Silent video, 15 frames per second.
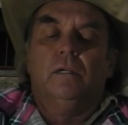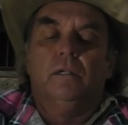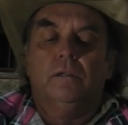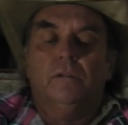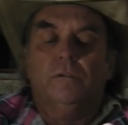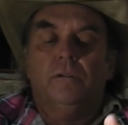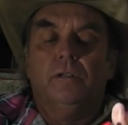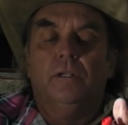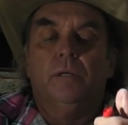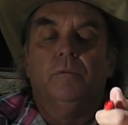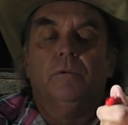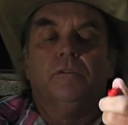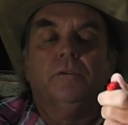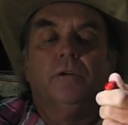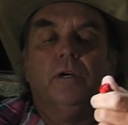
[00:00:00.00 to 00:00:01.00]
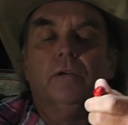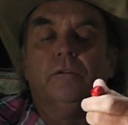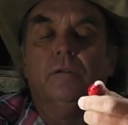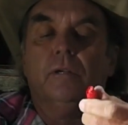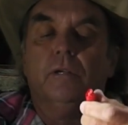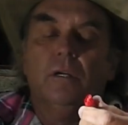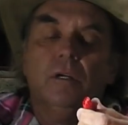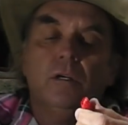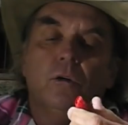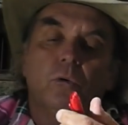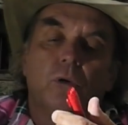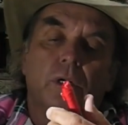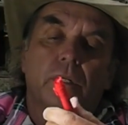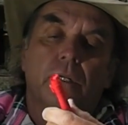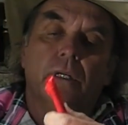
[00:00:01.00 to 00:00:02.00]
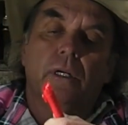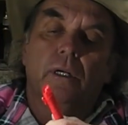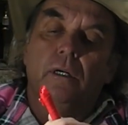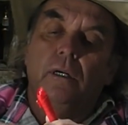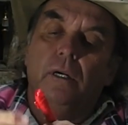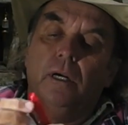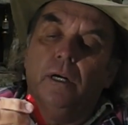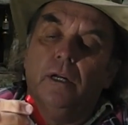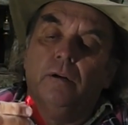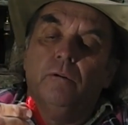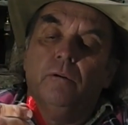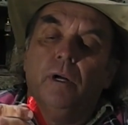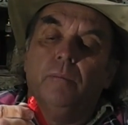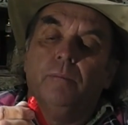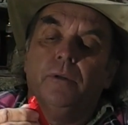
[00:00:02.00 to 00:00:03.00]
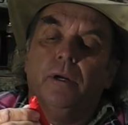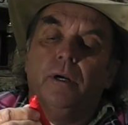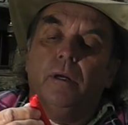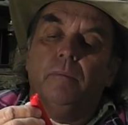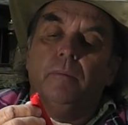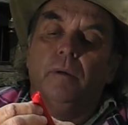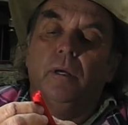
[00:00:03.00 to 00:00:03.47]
Just a demonstration quickly how to wrap tape.